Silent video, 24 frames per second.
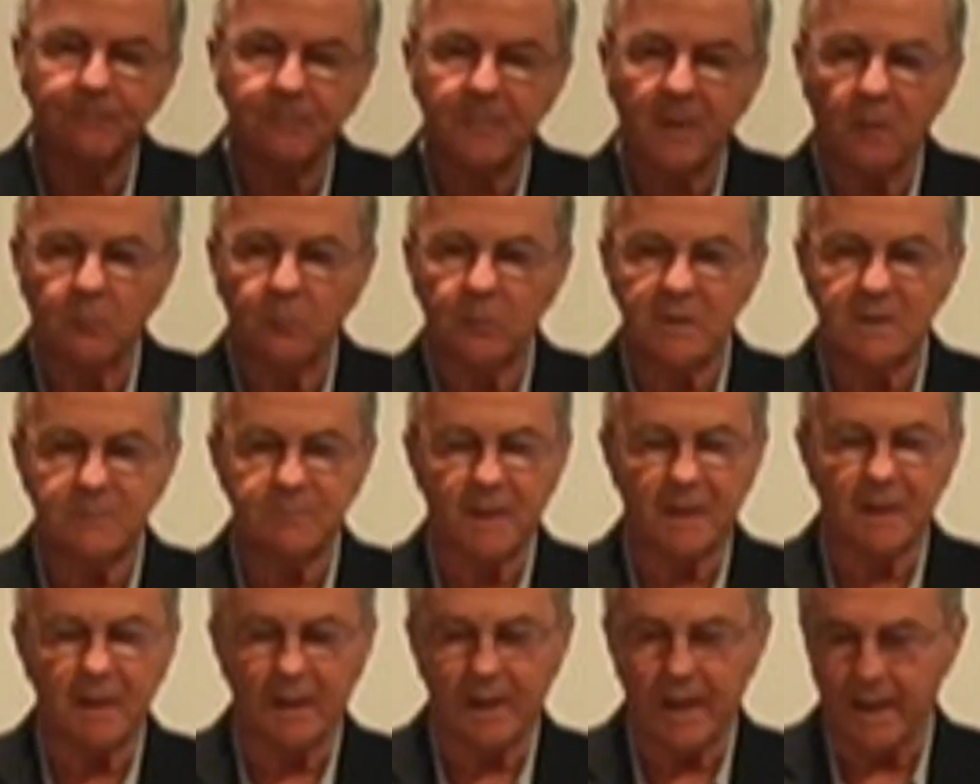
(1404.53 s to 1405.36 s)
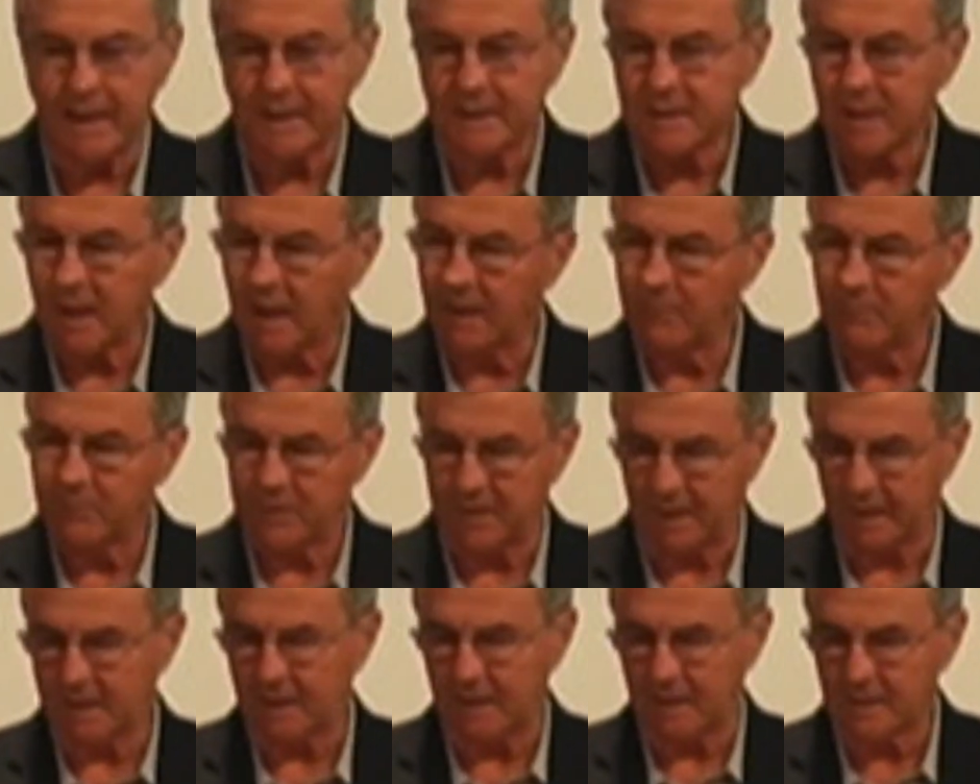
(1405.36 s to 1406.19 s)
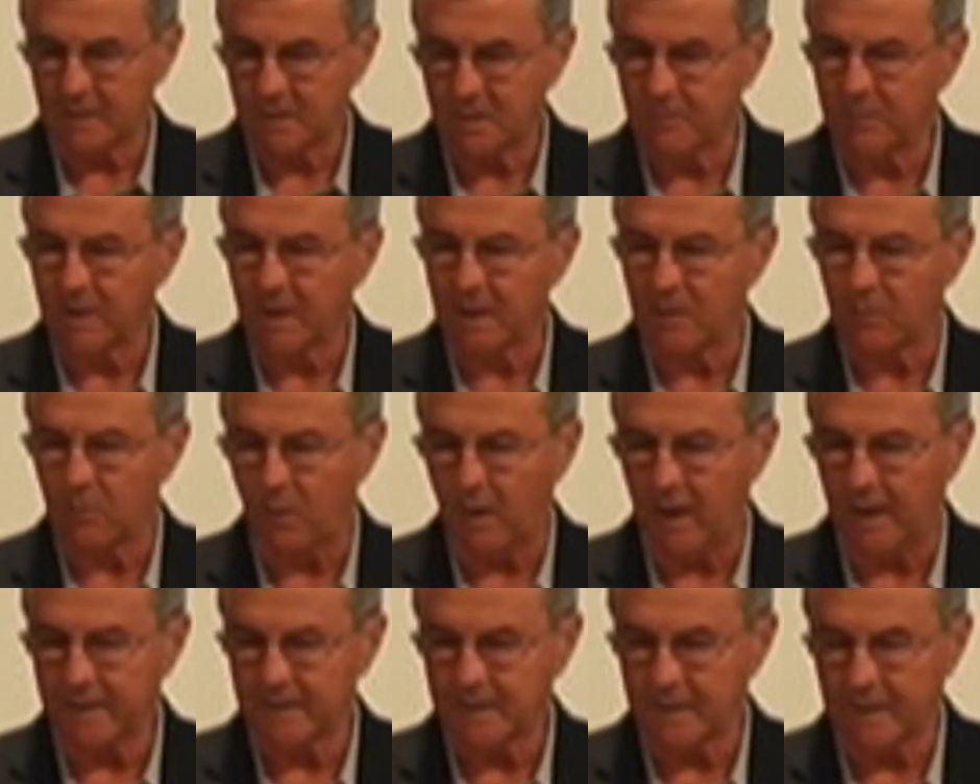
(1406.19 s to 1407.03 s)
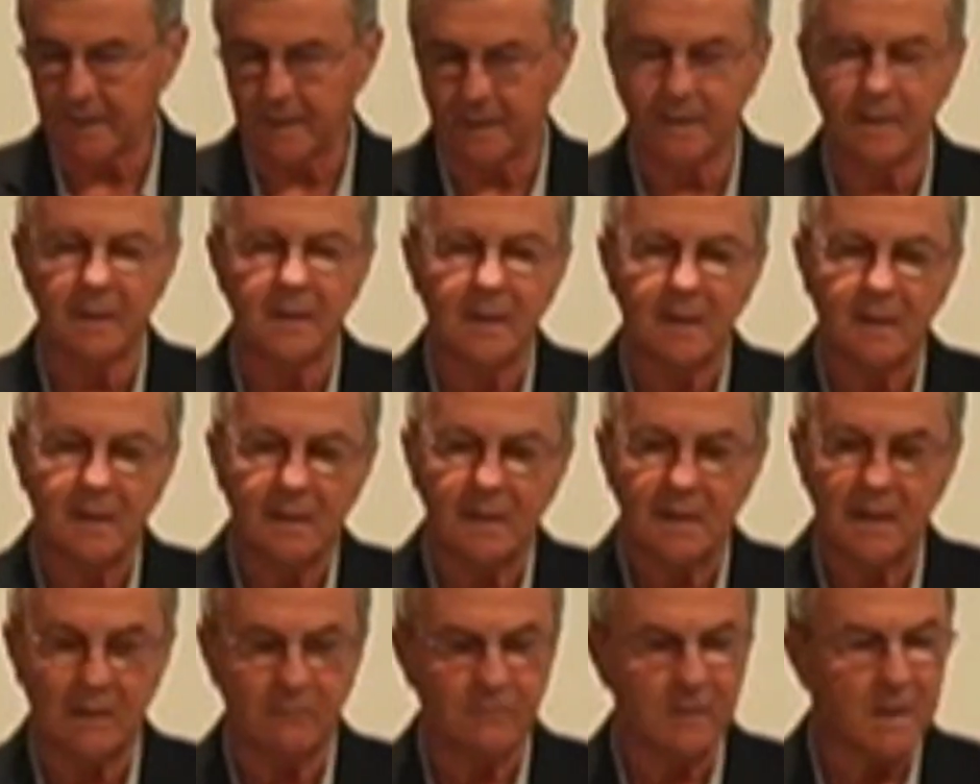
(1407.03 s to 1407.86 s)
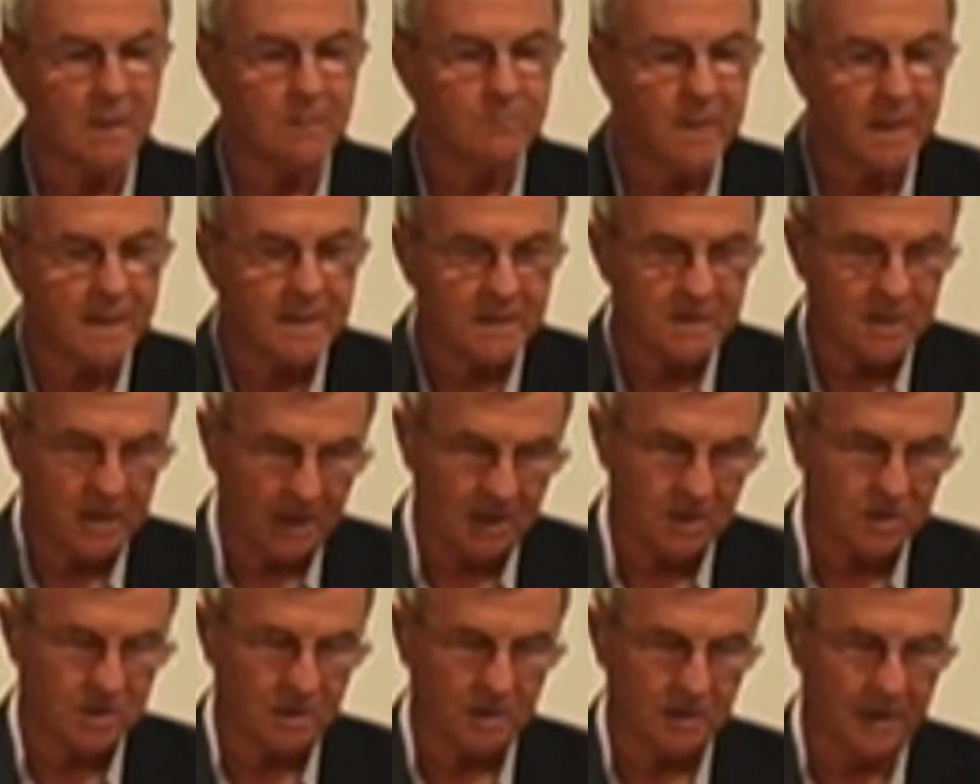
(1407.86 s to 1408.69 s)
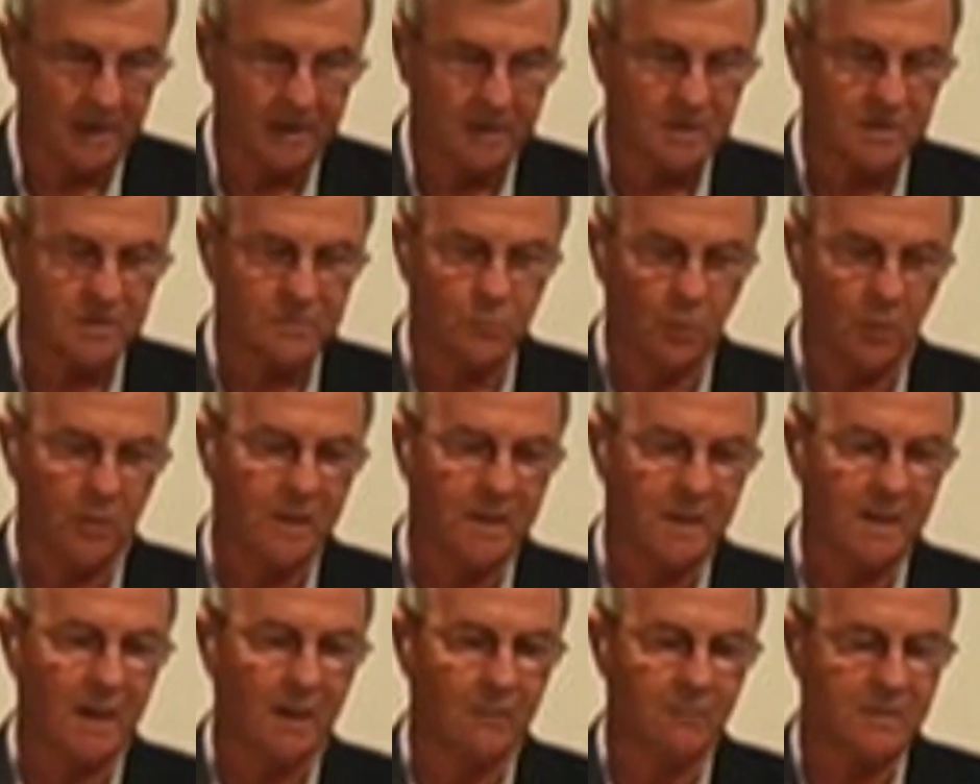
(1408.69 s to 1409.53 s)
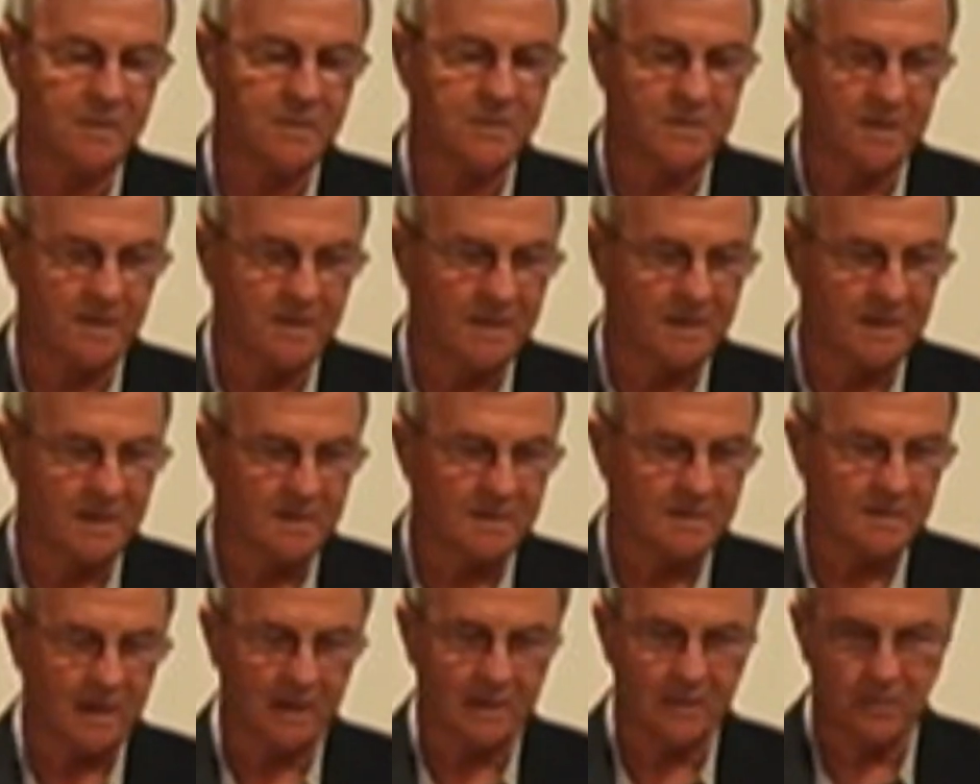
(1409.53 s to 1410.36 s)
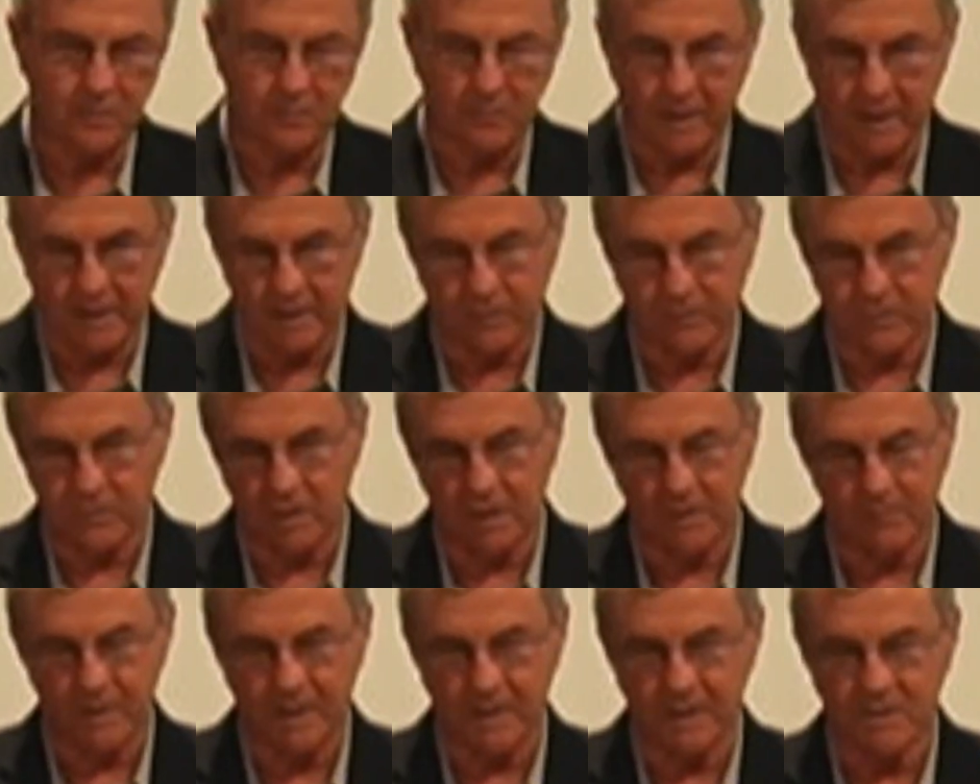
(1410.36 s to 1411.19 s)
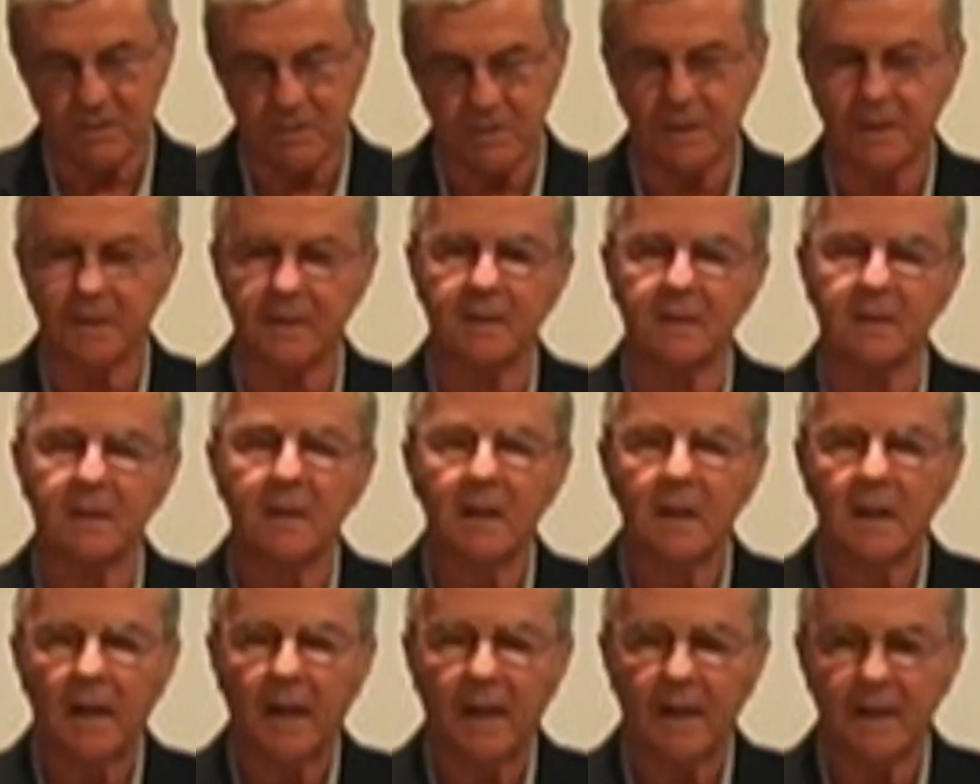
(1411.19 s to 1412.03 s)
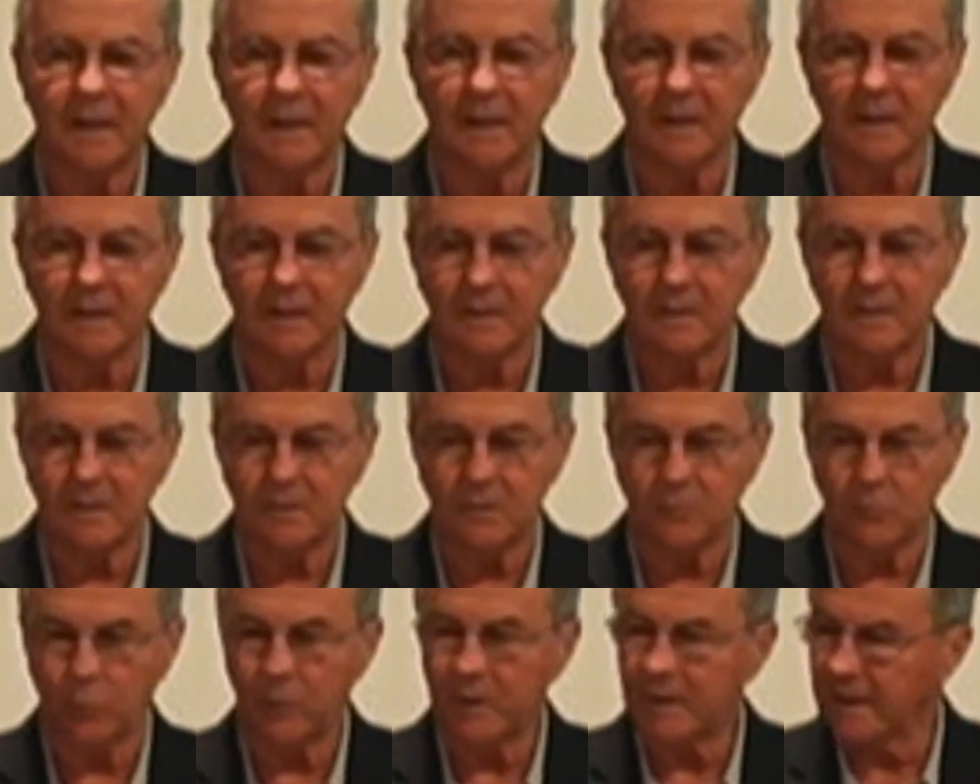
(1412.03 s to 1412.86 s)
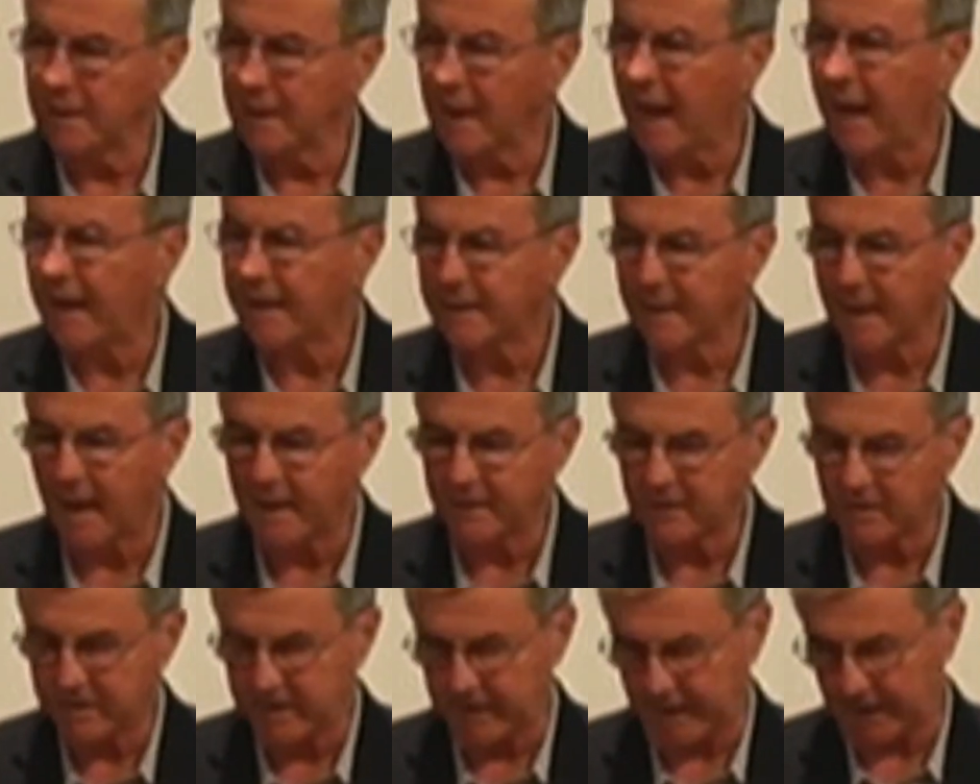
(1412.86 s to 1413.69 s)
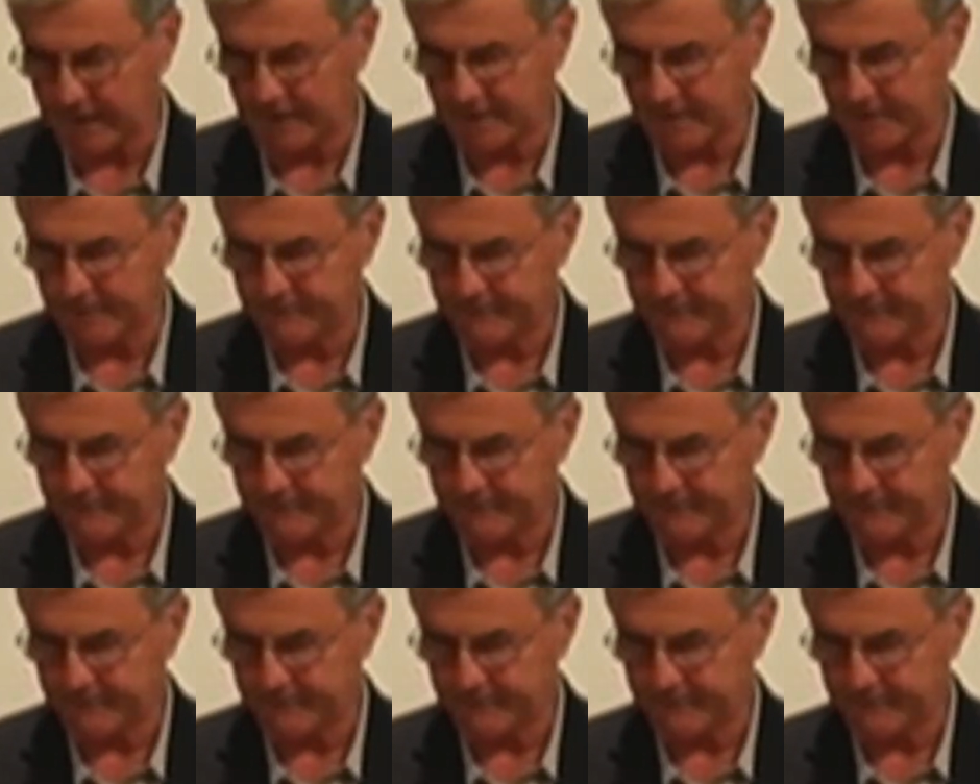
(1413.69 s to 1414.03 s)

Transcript: We spend a lot of time thinking, no matter what. And even in meditation, like this morning, I was sitting, I do like a 30-minute sit, and we cannot not think.